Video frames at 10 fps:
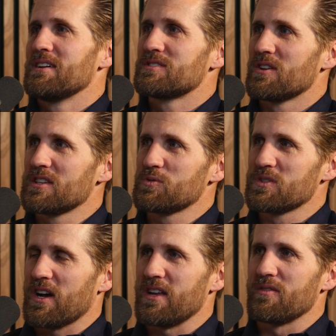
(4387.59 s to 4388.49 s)
So this
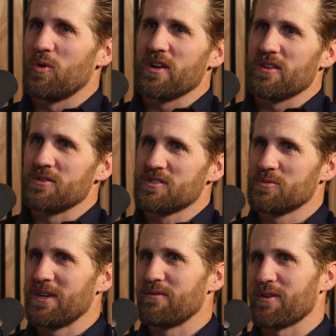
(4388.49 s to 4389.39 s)
was kind of one of those
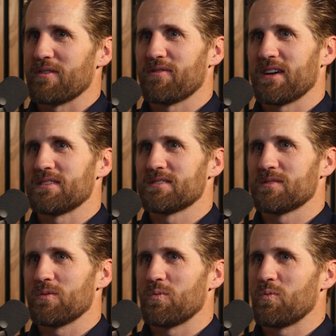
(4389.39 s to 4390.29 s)
swing for the fence,